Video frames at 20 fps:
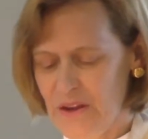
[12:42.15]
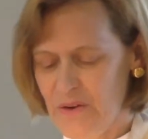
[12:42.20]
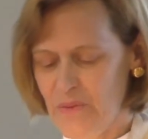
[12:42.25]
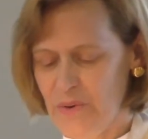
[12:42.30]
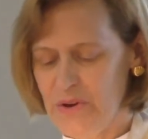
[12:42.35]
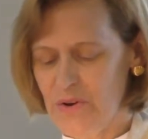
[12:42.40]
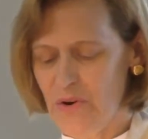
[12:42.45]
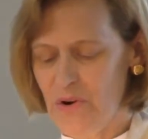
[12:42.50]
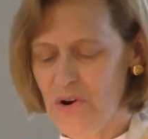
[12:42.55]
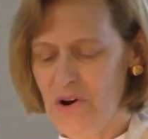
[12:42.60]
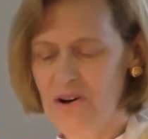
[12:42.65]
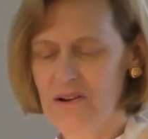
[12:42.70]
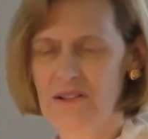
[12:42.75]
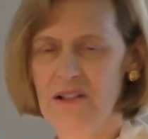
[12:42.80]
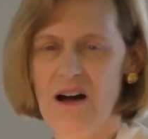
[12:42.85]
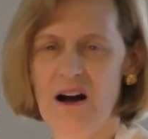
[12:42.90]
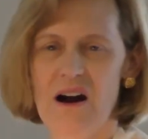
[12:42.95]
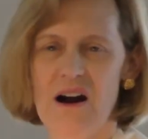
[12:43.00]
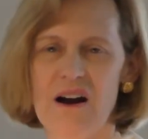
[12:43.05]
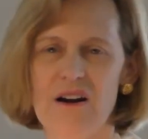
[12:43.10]
We
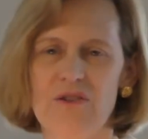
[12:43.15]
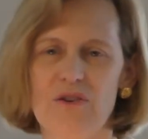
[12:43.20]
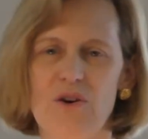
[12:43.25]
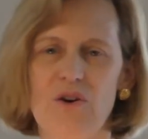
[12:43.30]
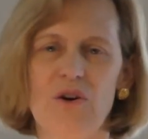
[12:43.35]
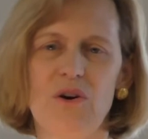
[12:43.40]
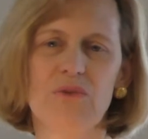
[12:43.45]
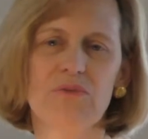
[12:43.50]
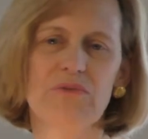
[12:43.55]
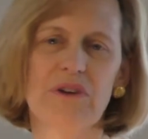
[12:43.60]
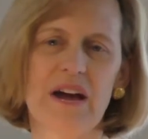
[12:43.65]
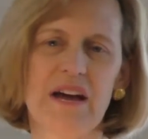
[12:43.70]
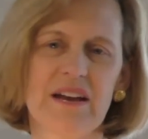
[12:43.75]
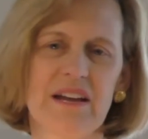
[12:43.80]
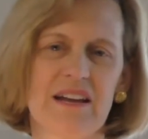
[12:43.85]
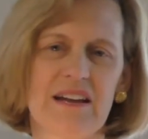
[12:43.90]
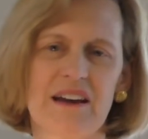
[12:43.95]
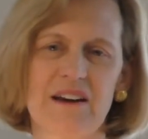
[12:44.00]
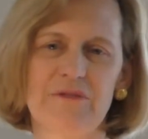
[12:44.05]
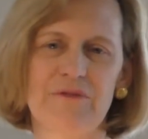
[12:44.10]
all are
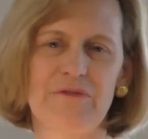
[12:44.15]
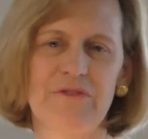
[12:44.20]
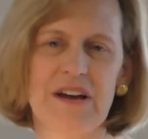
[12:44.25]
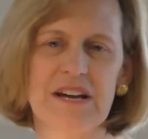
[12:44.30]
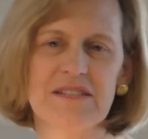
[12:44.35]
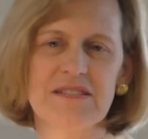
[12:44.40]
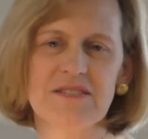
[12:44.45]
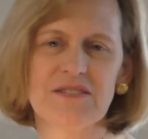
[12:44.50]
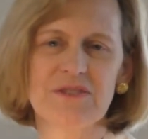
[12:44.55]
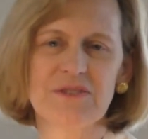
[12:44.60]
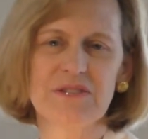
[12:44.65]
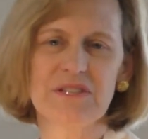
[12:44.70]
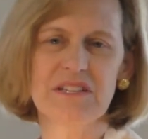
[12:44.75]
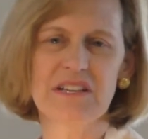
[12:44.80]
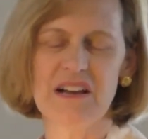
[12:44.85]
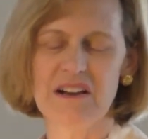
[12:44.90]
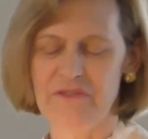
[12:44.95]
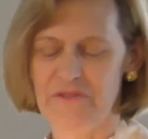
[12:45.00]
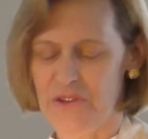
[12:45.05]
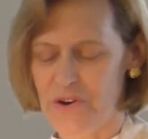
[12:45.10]
already a
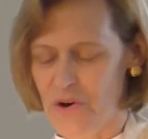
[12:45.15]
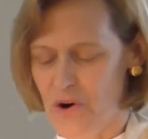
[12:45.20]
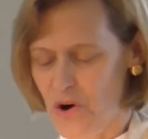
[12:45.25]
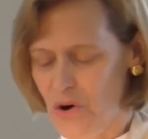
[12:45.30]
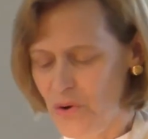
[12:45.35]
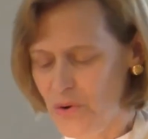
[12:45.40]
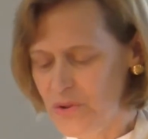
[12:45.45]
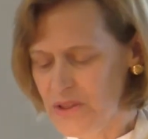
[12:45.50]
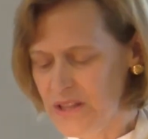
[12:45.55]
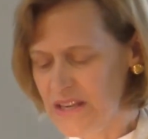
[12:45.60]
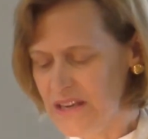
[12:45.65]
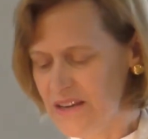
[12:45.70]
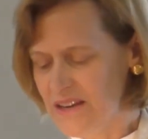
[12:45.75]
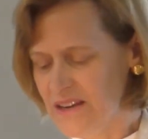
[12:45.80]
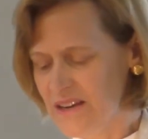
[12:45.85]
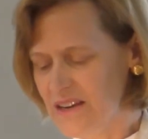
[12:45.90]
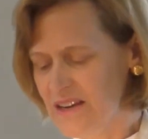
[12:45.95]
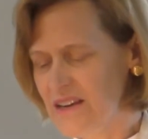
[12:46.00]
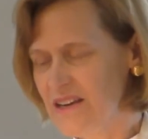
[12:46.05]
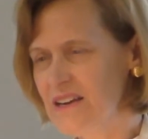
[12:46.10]
vessel of the holy.
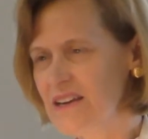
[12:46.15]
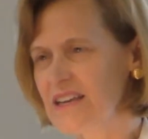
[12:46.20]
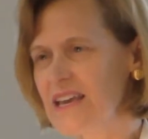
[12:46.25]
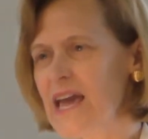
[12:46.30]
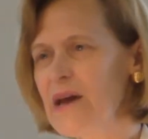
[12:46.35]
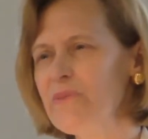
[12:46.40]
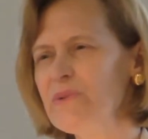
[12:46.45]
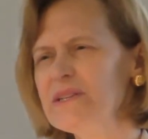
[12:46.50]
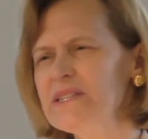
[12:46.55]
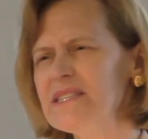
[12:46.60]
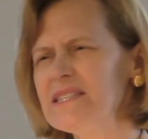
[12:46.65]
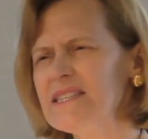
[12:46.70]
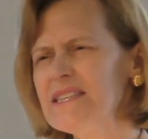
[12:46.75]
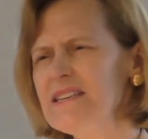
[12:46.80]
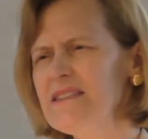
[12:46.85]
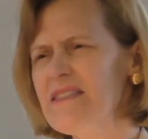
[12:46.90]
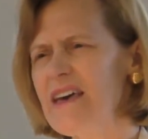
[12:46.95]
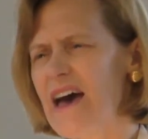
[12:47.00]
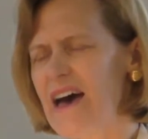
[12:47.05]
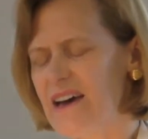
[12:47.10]
Can we
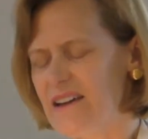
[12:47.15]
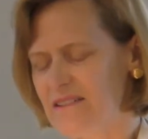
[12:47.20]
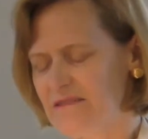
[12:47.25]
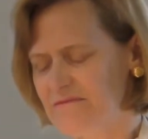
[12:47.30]
see that?